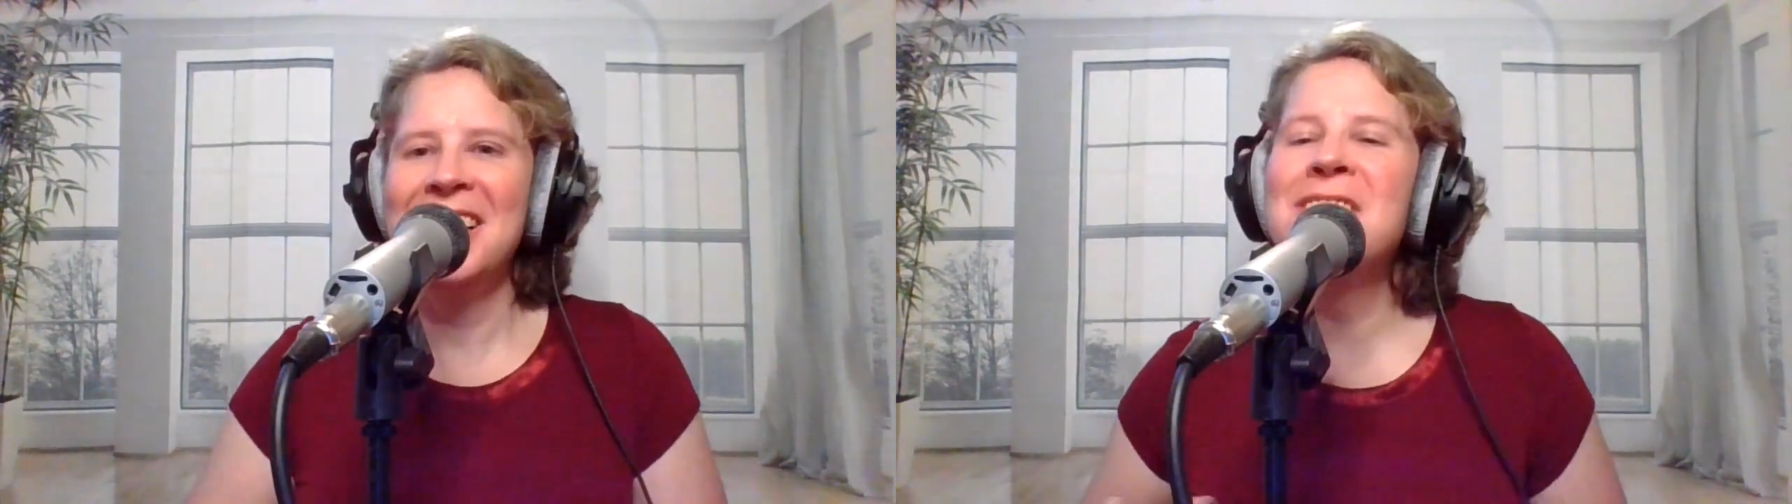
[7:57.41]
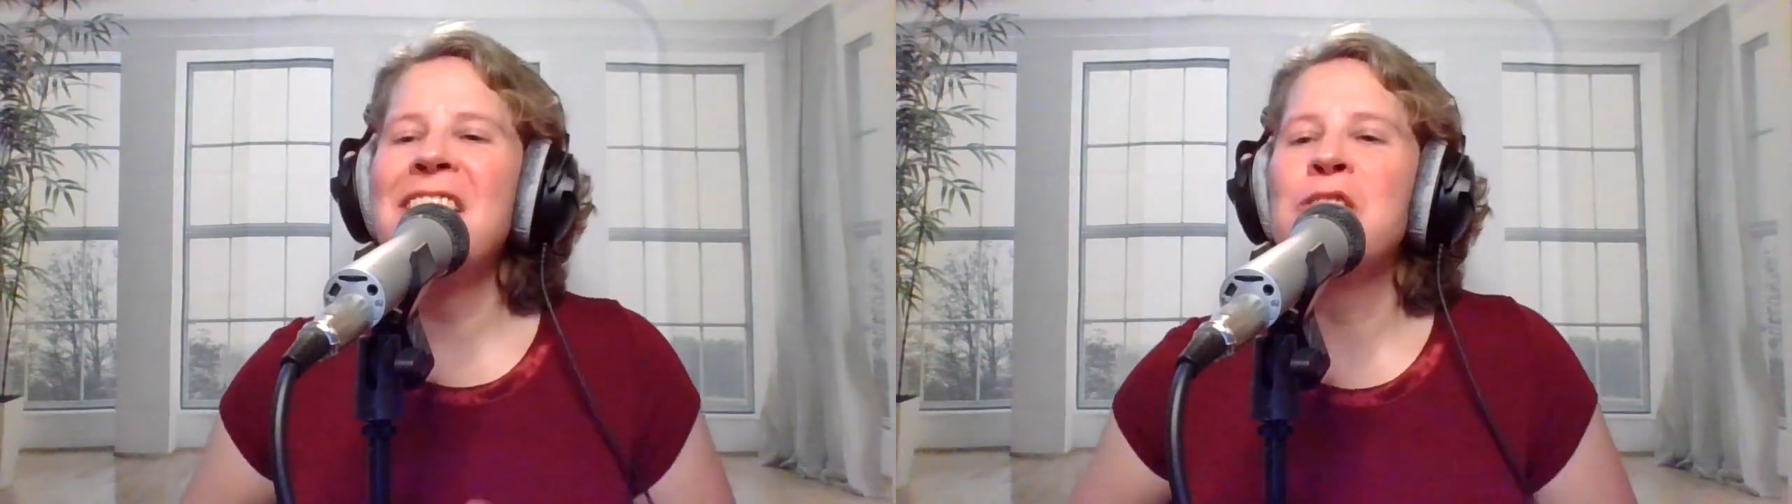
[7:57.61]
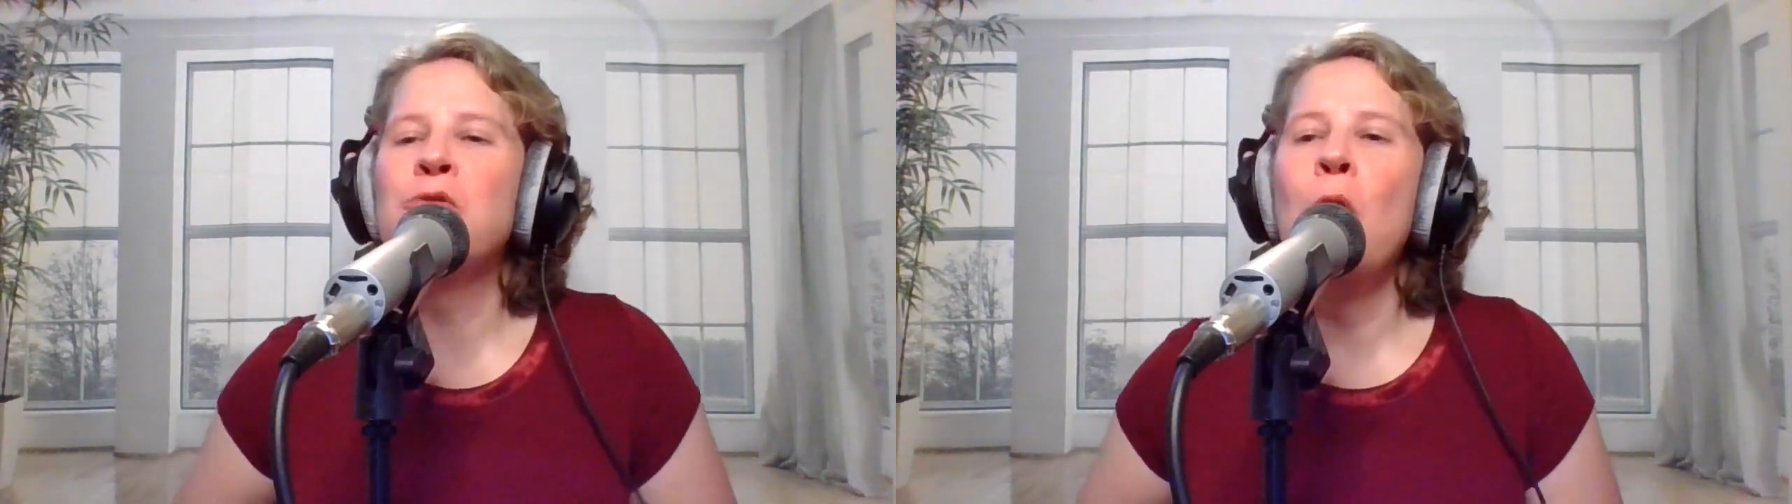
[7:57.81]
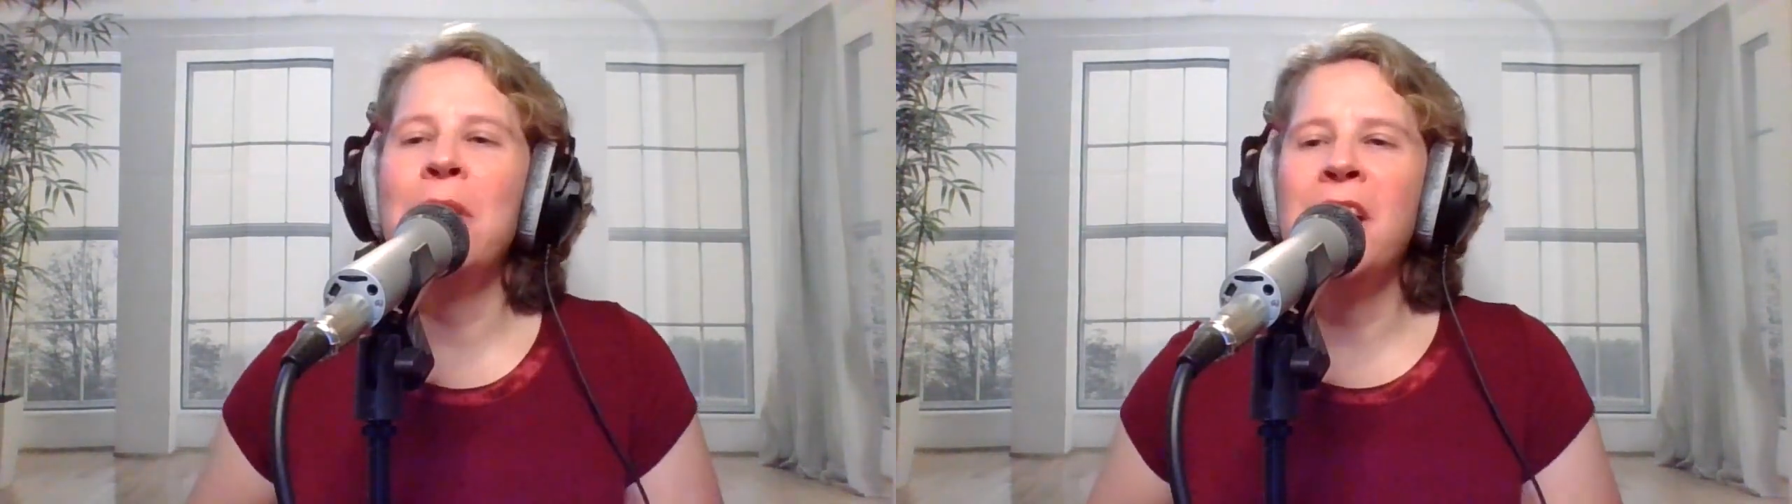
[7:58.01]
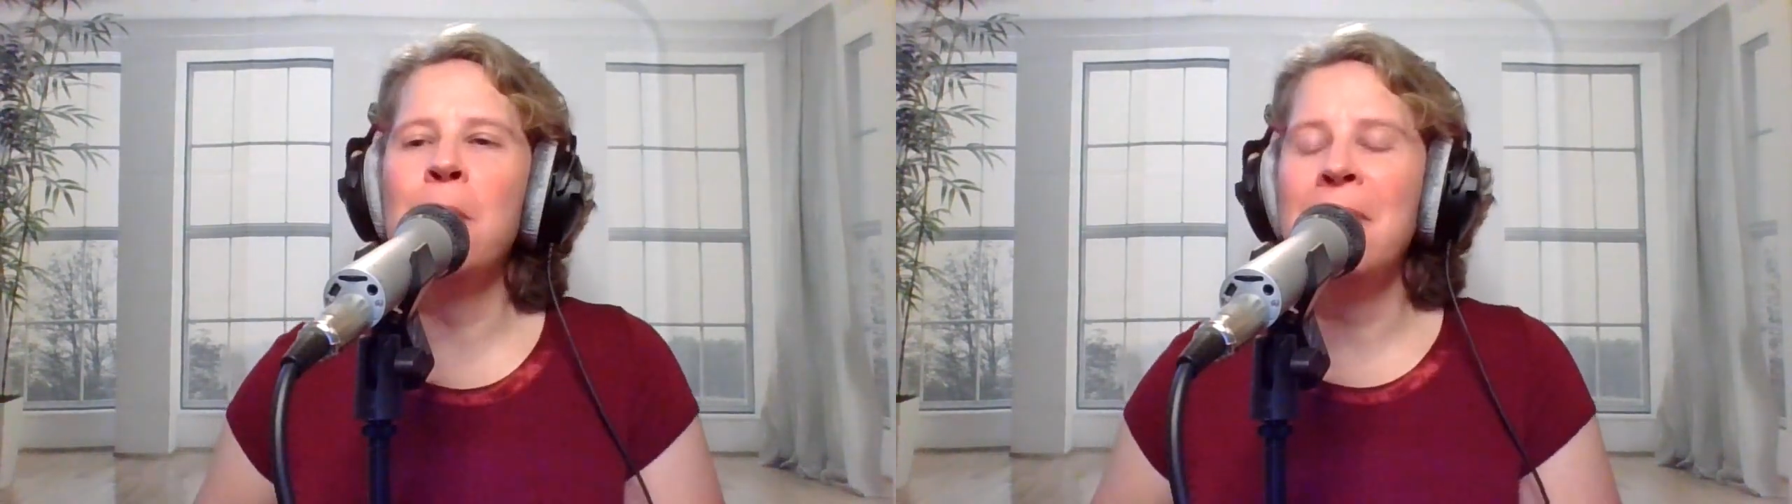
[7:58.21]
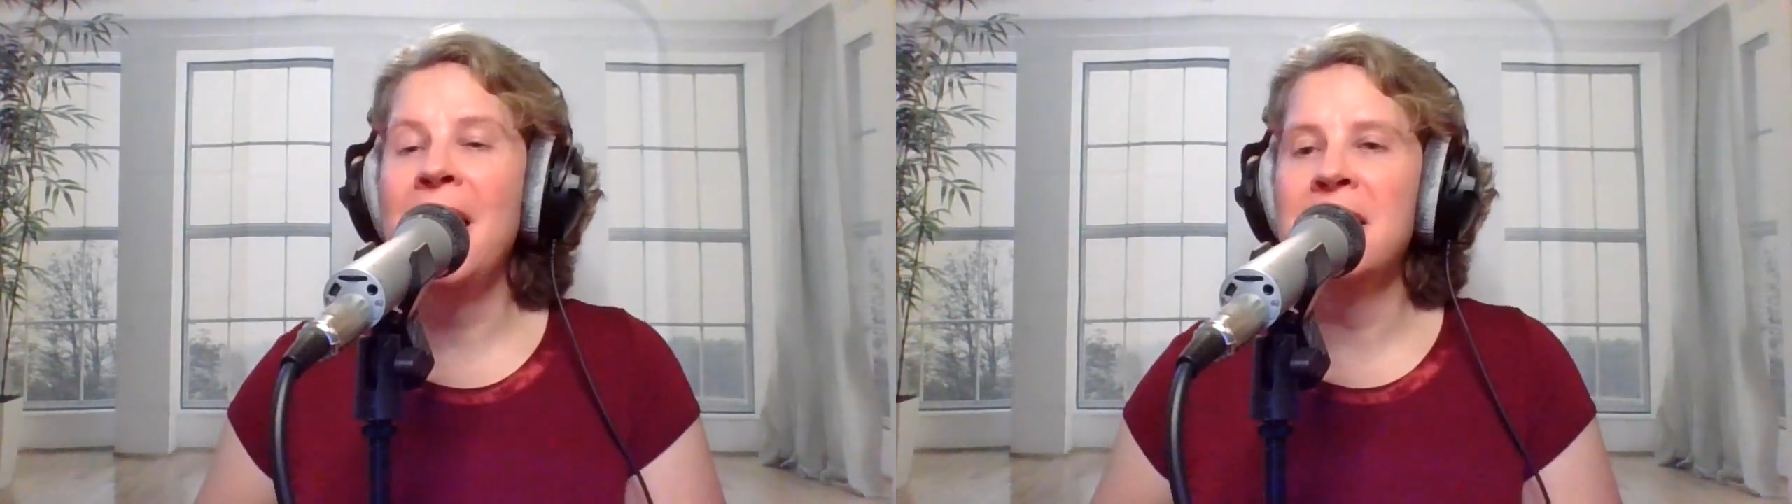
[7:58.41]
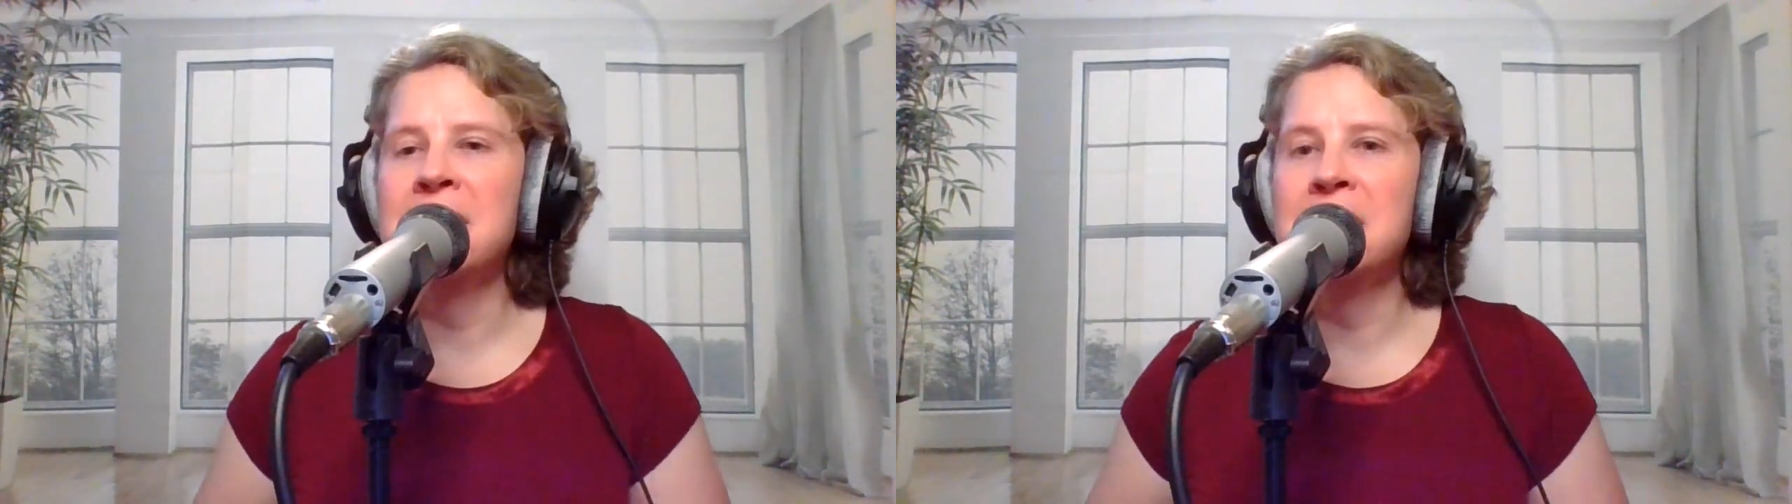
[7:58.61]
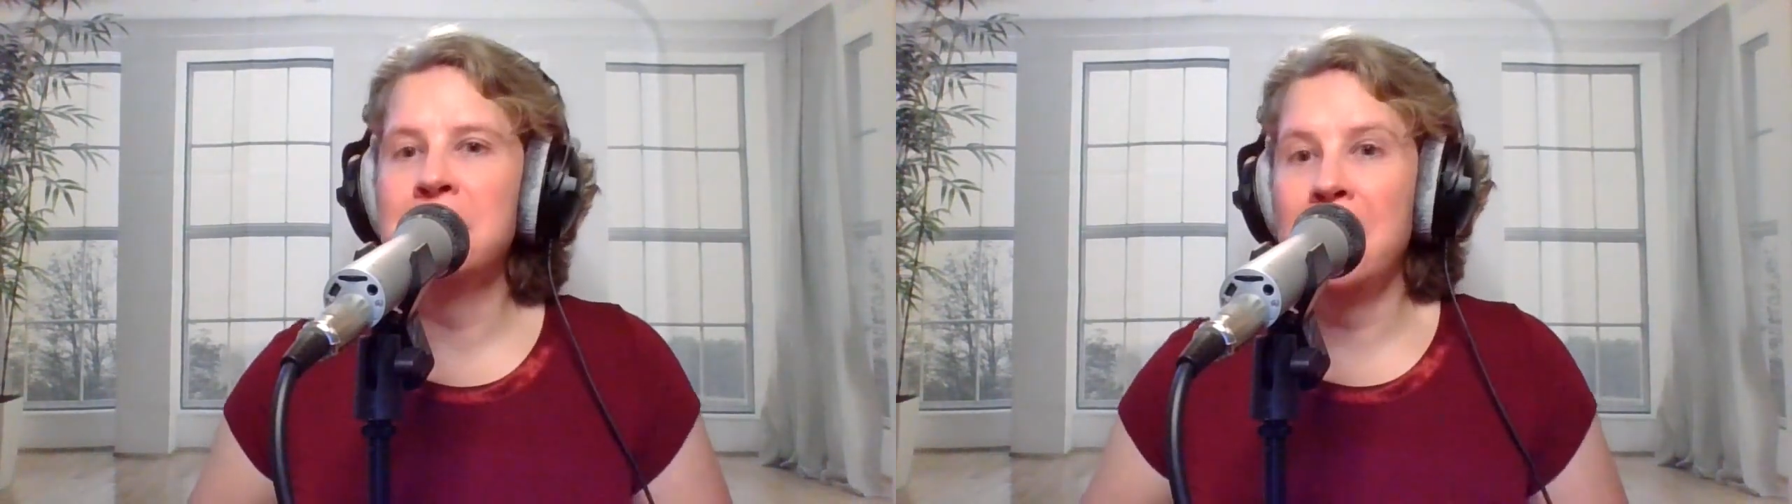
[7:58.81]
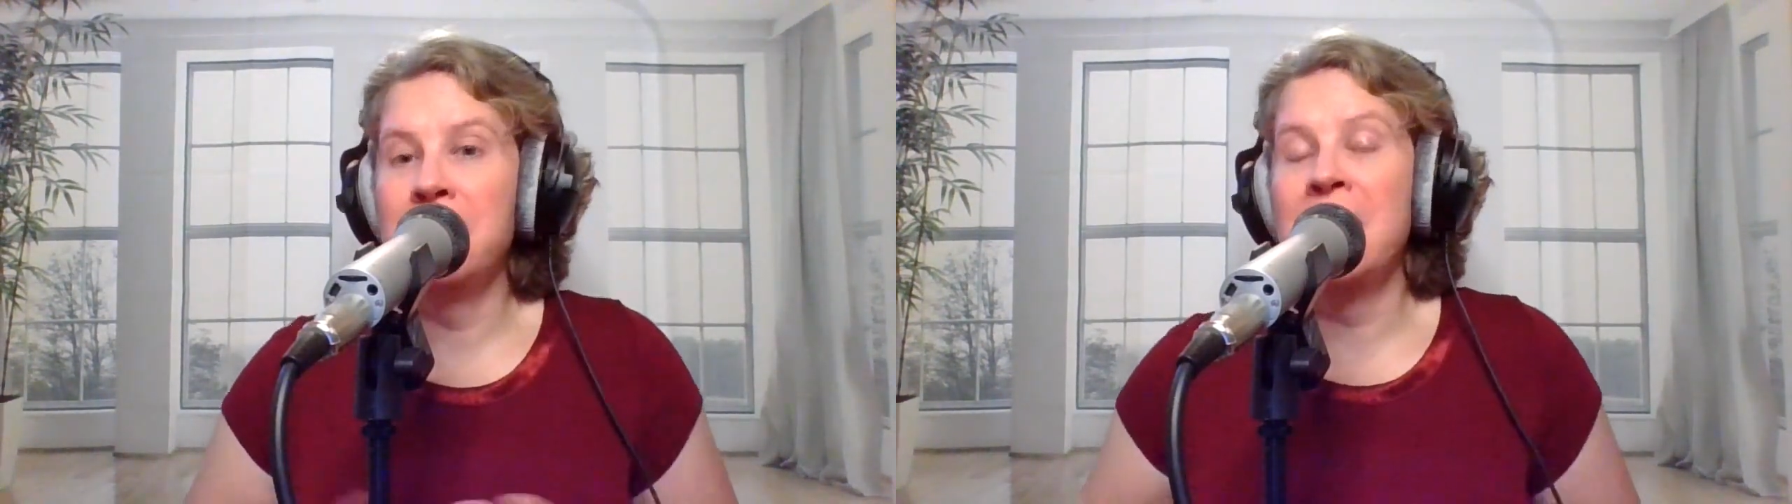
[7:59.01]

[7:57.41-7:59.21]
what was it like growing up as mm-hmm.